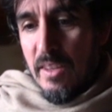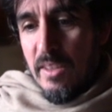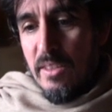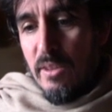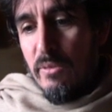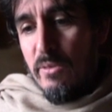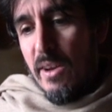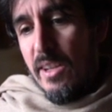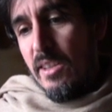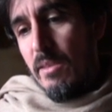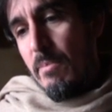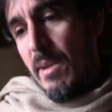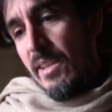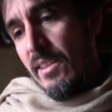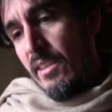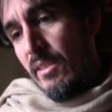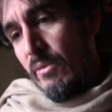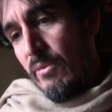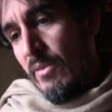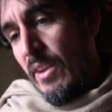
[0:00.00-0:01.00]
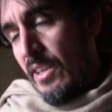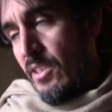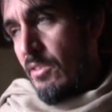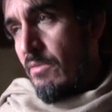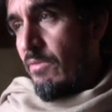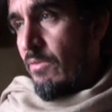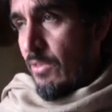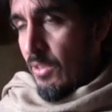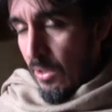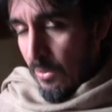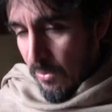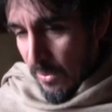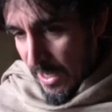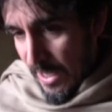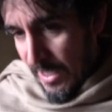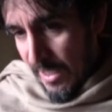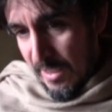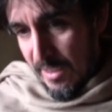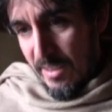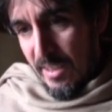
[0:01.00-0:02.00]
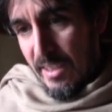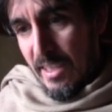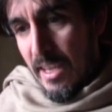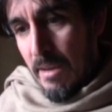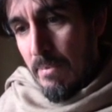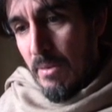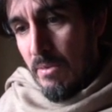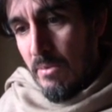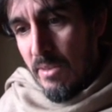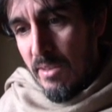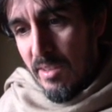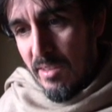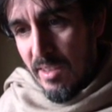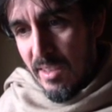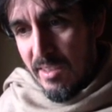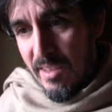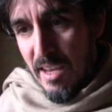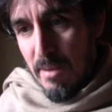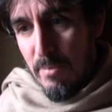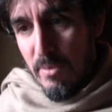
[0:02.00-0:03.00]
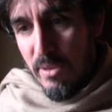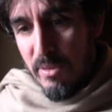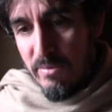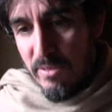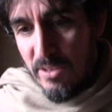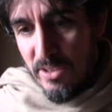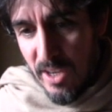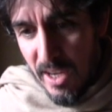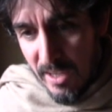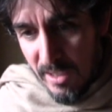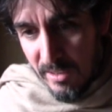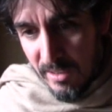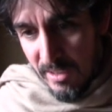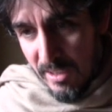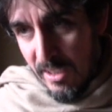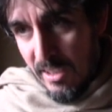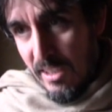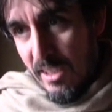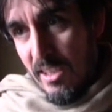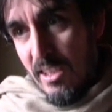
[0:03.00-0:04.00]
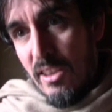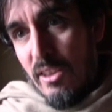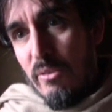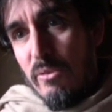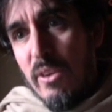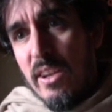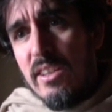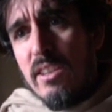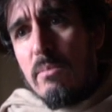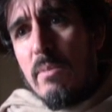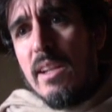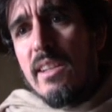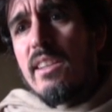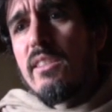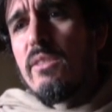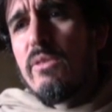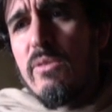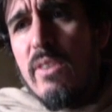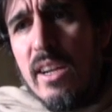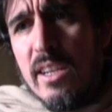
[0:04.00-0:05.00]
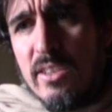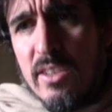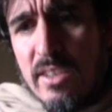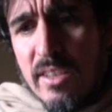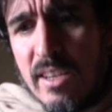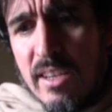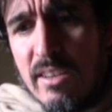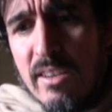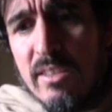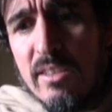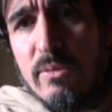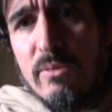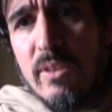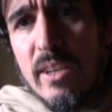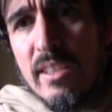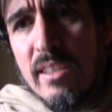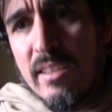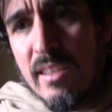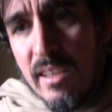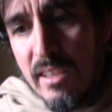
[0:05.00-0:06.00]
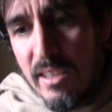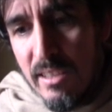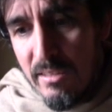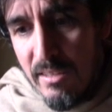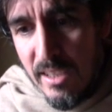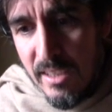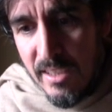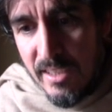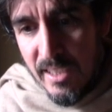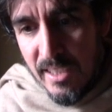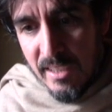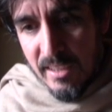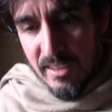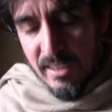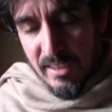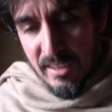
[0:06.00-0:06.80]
The fundamental affection, so in this, keeping with this example of a child, the fundamental affection there is a vatsalya rati,